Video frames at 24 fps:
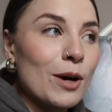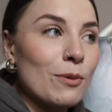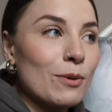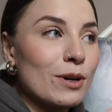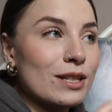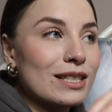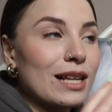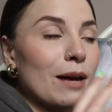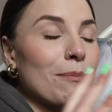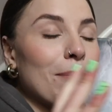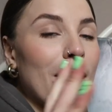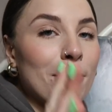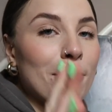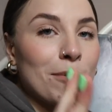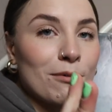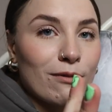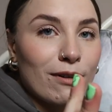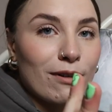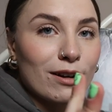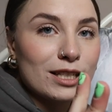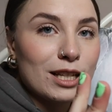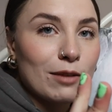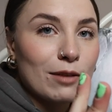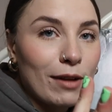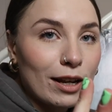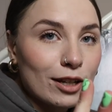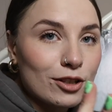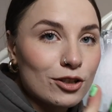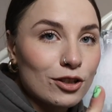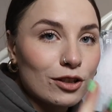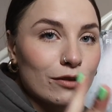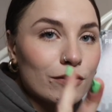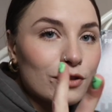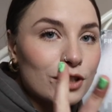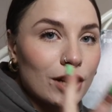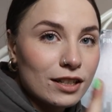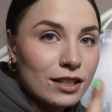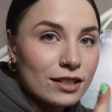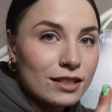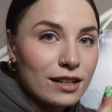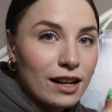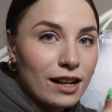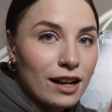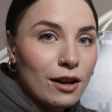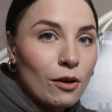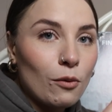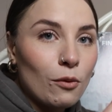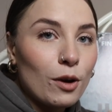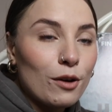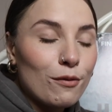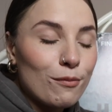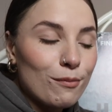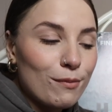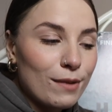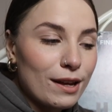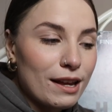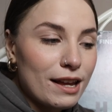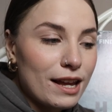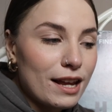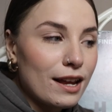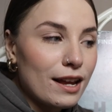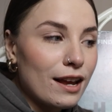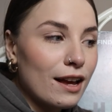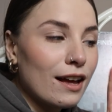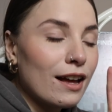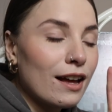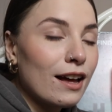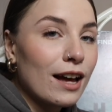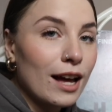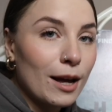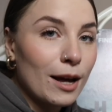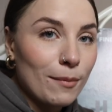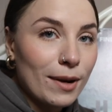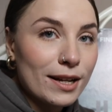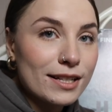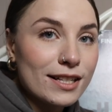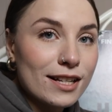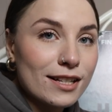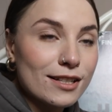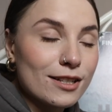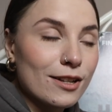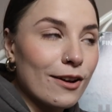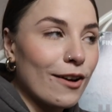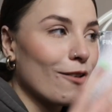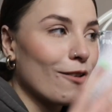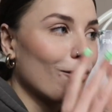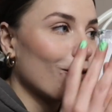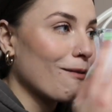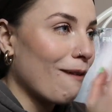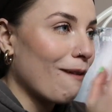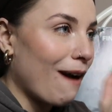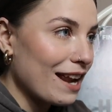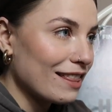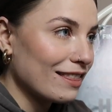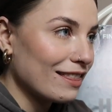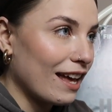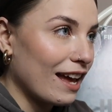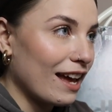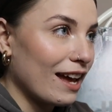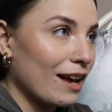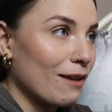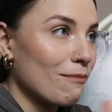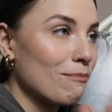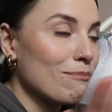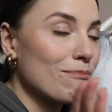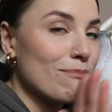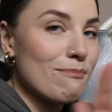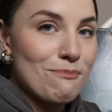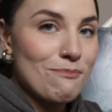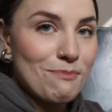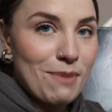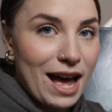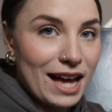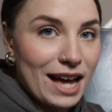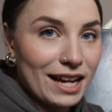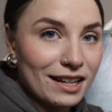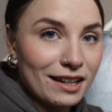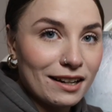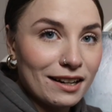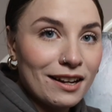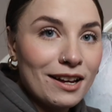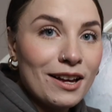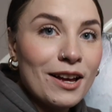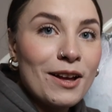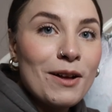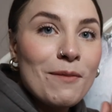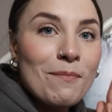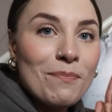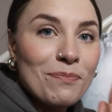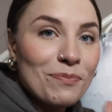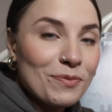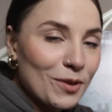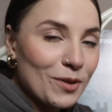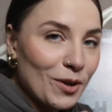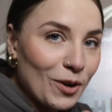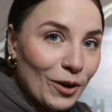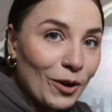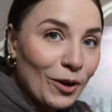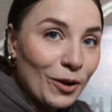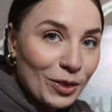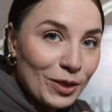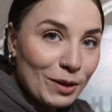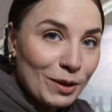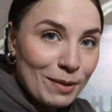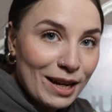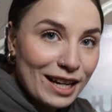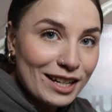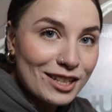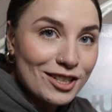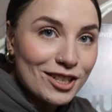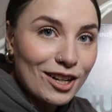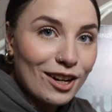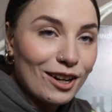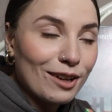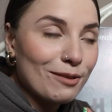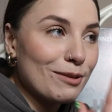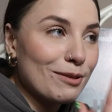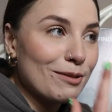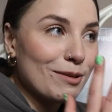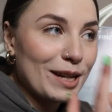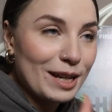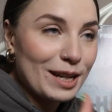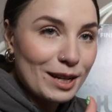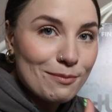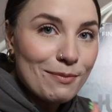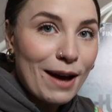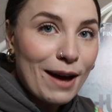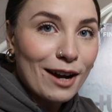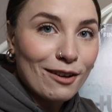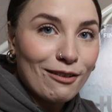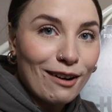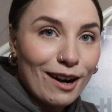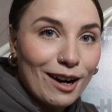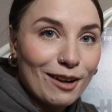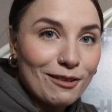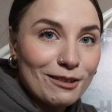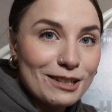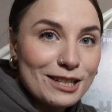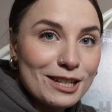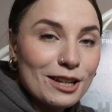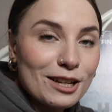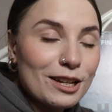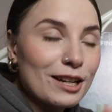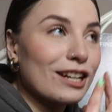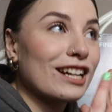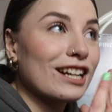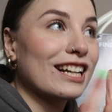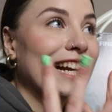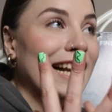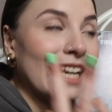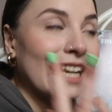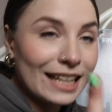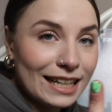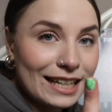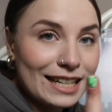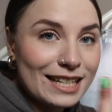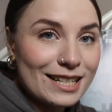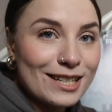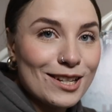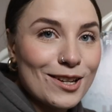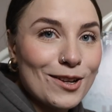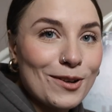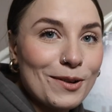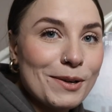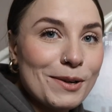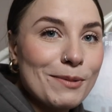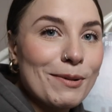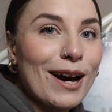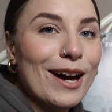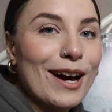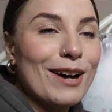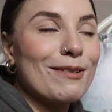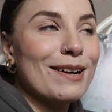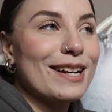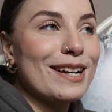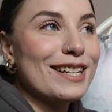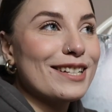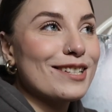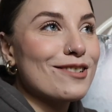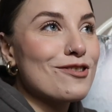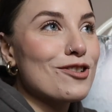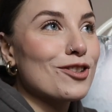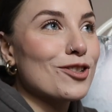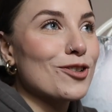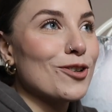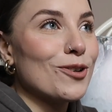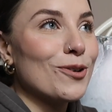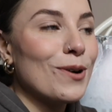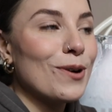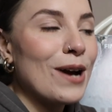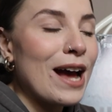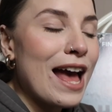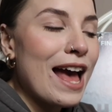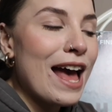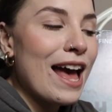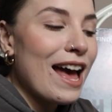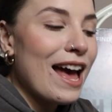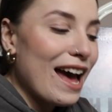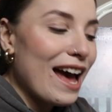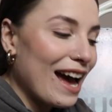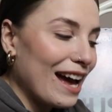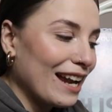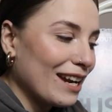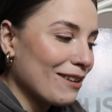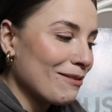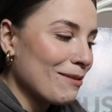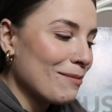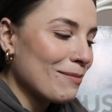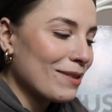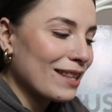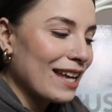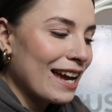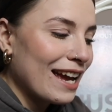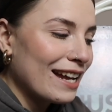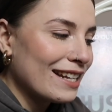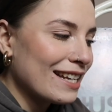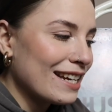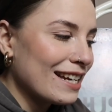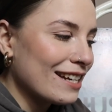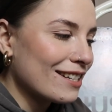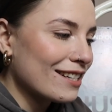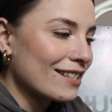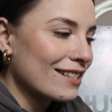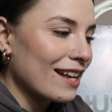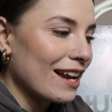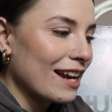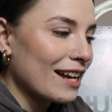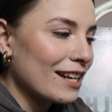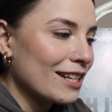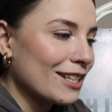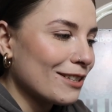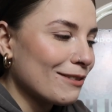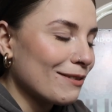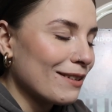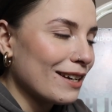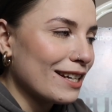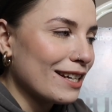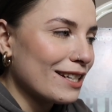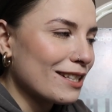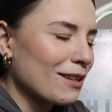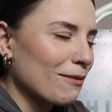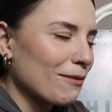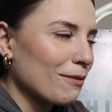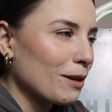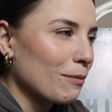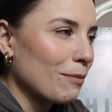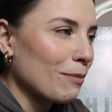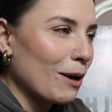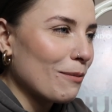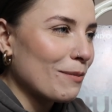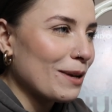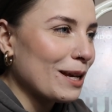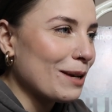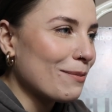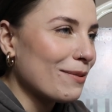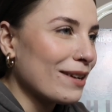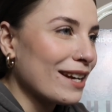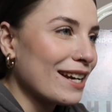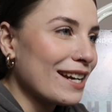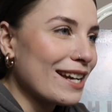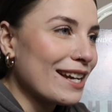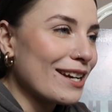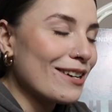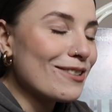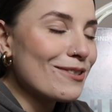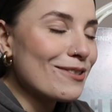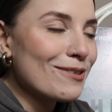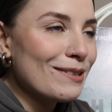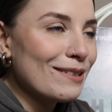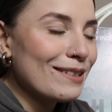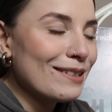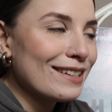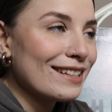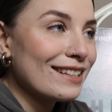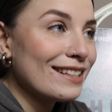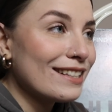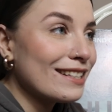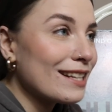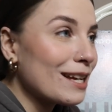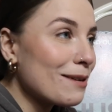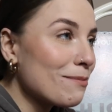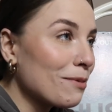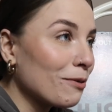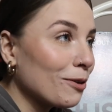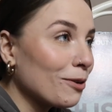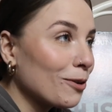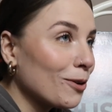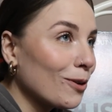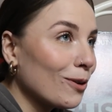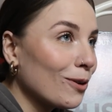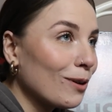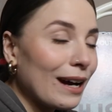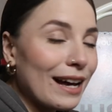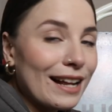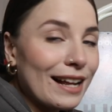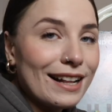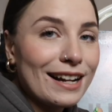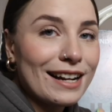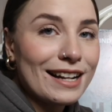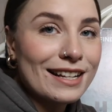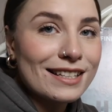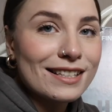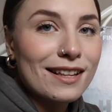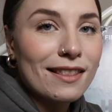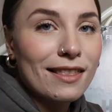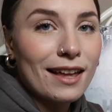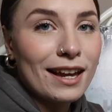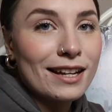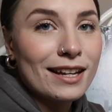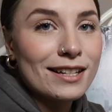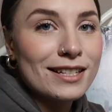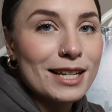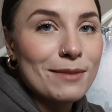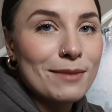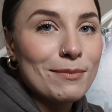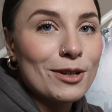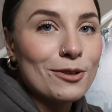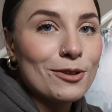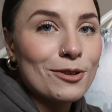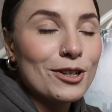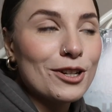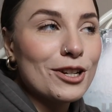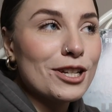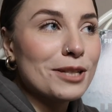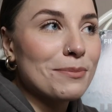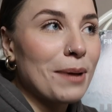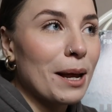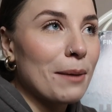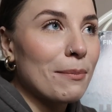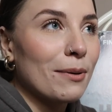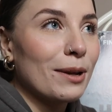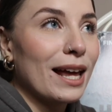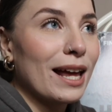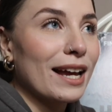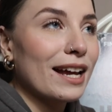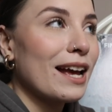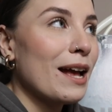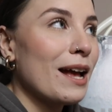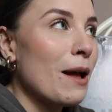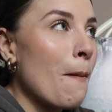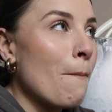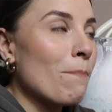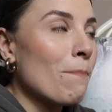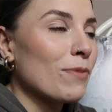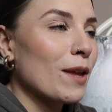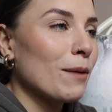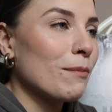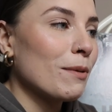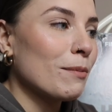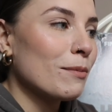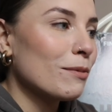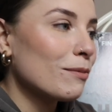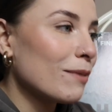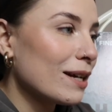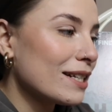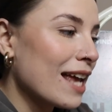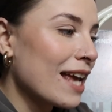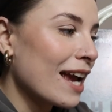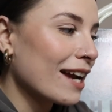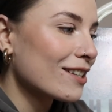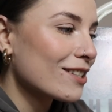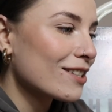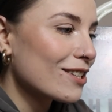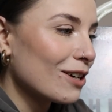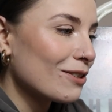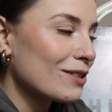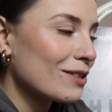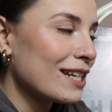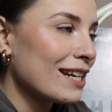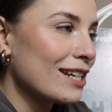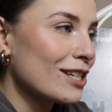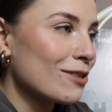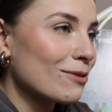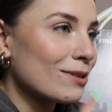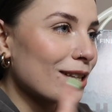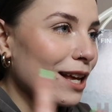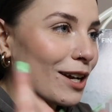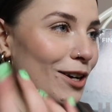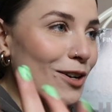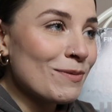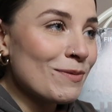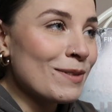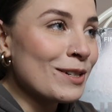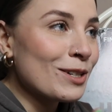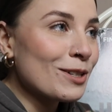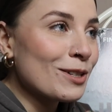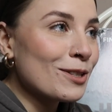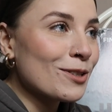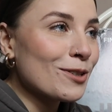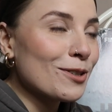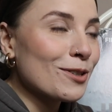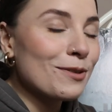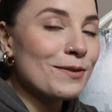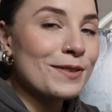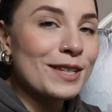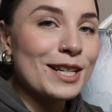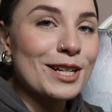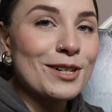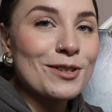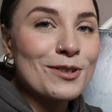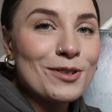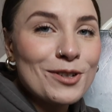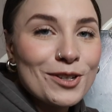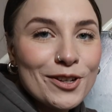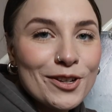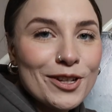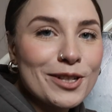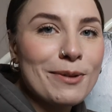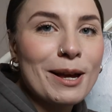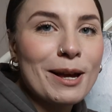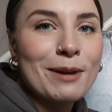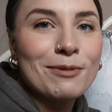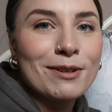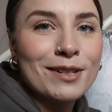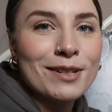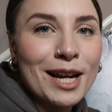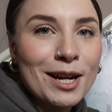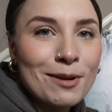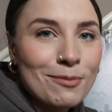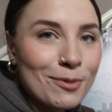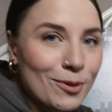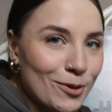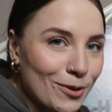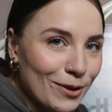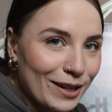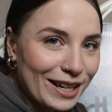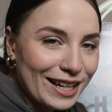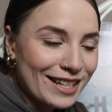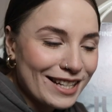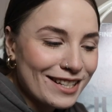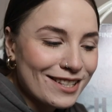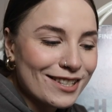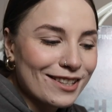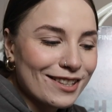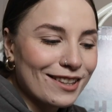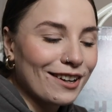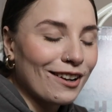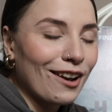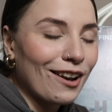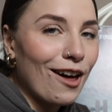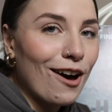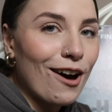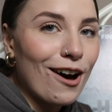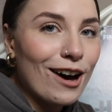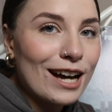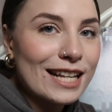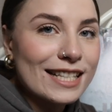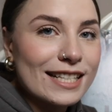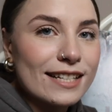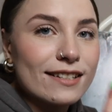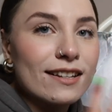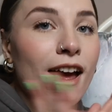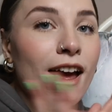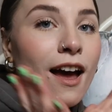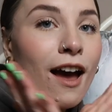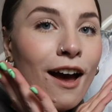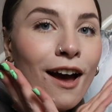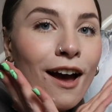was a paparazzi picture of Justin with me and my sister right there, bang, on the picture in the background. Could clearly see who we were, went into school, and I remember the head teacher saying to me something about me being ill the day before, and then he said that he'd seen me on the newspaper. Like, I remember my textiles teacher was like, oh my god, sorry, I've seen you on the newspaper, and like brought it into the class. And